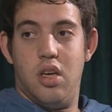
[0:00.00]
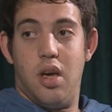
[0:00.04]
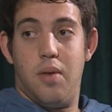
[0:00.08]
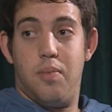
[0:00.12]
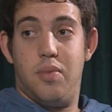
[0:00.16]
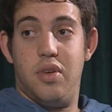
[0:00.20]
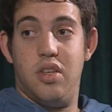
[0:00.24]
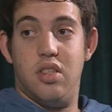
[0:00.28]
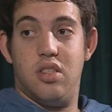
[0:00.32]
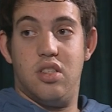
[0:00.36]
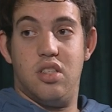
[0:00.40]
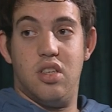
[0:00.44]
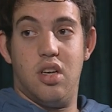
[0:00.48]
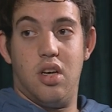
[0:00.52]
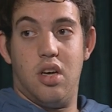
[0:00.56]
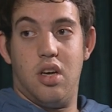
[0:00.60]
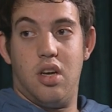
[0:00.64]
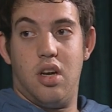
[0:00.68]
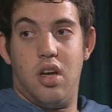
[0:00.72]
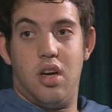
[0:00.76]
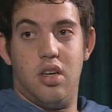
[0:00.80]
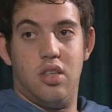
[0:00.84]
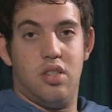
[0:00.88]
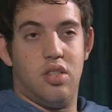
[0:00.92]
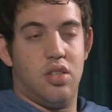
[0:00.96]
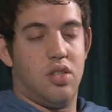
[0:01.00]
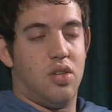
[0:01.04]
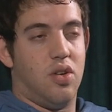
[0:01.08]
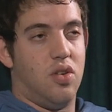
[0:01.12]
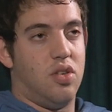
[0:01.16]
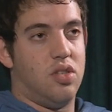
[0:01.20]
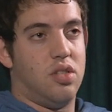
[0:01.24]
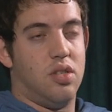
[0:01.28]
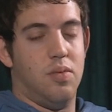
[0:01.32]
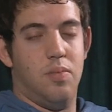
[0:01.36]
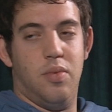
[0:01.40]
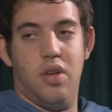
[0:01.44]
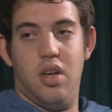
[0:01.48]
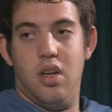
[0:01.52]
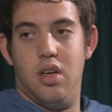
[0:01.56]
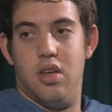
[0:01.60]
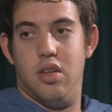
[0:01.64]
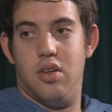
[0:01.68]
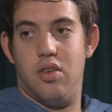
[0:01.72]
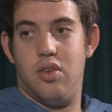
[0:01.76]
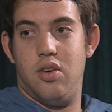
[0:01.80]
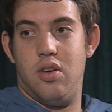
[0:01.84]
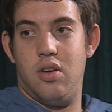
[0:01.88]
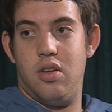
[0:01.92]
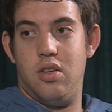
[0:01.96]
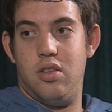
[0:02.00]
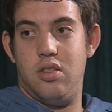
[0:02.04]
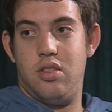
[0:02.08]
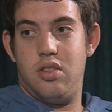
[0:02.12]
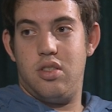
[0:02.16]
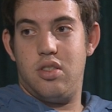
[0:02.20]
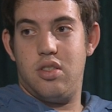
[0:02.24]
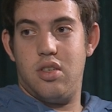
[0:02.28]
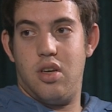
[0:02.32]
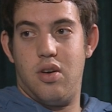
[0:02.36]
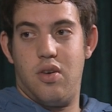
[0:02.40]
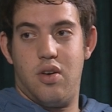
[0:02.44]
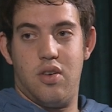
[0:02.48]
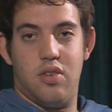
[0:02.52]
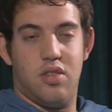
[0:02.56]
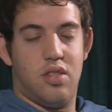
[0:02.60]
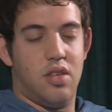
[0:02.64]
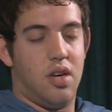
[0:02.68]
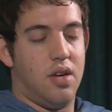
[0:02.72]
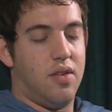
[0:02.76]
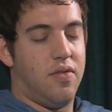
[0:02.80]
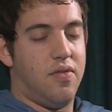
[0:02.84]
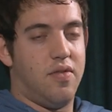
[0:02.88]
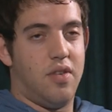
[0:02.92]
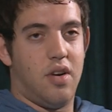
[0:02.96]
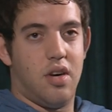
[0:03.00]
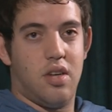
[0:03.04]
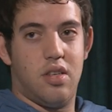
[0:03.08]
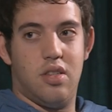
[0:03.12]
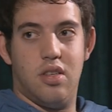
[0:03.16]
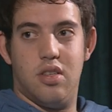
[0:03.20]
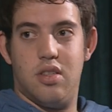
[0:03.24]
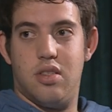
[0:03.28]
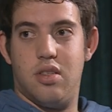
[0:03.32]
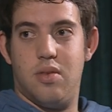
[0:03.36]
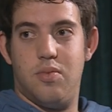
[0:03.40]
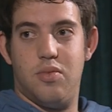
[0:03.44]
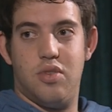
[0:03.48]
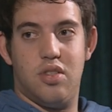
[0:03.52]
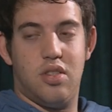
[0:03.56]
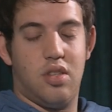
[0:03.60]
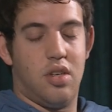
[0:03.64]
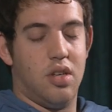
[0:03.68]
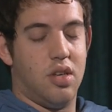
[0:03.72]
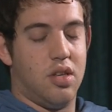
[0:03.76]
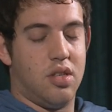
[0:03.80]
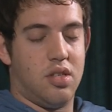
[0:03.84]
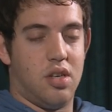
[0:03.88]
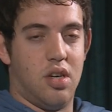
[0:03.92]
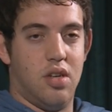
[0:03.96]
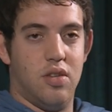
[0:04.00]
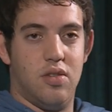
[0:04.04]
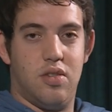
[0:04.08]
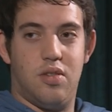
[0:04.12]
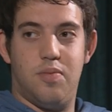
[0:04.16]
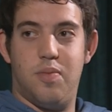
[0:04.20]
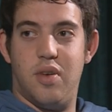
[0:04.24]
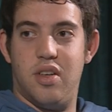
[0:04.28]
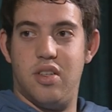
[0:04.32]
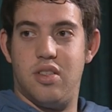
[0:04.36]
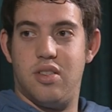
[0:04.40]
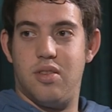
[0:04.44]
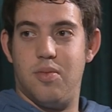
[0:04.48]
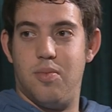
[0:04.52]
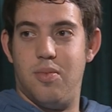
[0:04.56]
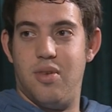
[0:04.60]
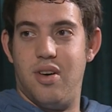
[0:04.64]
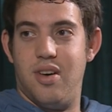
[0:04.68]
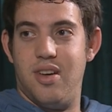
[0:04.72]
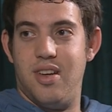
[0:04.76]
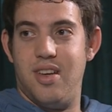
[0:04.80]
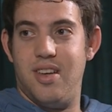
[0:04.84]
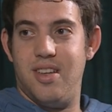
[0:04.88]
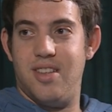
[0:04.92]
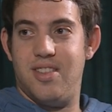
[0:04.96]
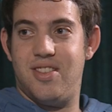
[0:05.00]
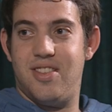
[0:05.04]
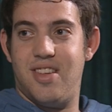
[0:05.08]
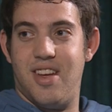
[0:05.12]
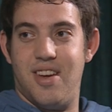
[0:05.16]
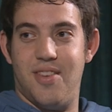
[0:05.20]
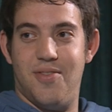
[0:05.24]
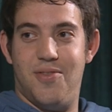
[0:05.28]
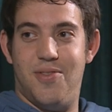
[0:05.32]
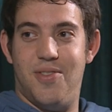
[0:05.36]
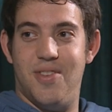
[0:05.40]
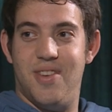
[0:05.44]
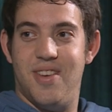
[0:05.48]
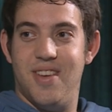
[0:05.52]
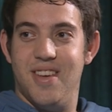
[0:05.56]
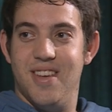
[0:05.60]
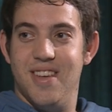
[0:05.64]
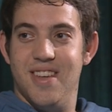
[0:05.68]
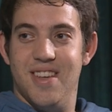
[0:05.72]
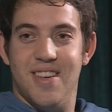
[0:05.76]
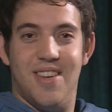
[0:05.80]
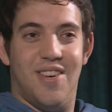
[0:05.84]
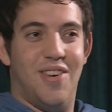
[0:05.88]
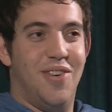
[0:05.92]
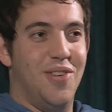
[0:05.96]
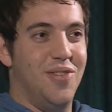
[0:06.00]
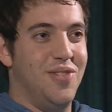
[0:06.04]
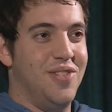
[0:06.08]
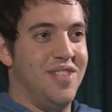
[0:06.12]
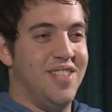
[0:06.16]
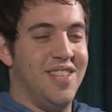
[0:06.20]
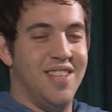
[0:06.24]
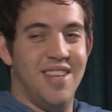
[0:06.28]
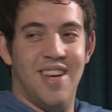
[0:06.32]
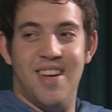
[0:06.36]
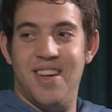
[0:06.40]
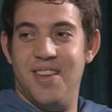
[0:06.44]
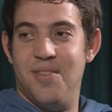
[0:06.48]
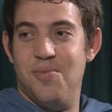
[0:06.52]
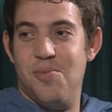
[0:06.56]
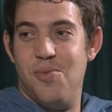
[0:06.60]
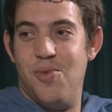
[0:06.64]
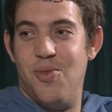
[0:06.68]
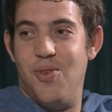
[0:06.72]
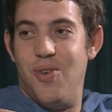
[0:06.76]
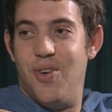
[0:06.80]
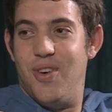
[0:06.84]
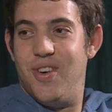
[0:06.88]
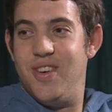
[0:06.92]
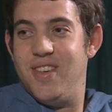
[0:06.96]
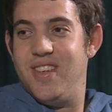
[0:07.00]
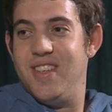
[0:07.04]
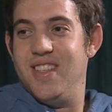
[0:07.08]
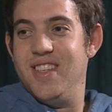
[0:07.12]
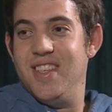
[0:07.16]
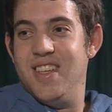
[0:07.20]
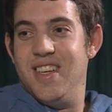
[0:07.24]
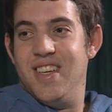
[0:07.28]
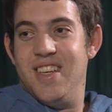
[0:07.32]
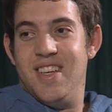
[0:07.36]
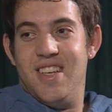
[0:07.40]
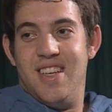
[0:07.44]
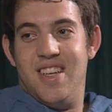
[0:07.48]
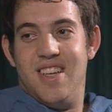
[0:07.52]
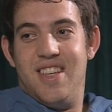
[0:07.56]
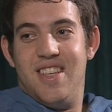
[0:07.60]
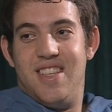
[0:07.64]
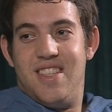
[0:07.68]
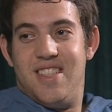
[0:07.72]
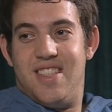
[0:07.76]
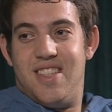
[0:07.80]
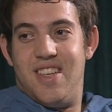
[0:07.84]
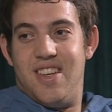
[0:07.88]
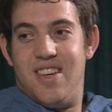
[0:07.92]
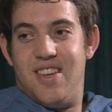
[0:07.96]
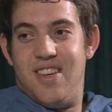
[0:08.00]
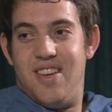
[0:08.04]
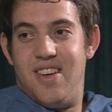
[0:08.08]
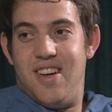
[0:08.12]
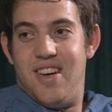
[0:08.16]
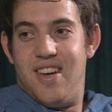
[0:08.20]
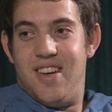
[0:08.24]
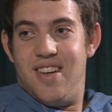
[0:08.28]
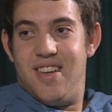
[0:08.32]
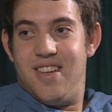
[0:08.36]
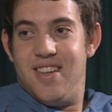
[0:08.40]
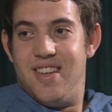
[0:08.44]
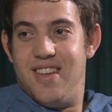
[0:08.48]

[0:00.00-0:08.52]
Yeah, PCA, and I just lost $1 million, so I was like, fuck this, I'm just going to go spend some money instead of losing any more. So, yeah.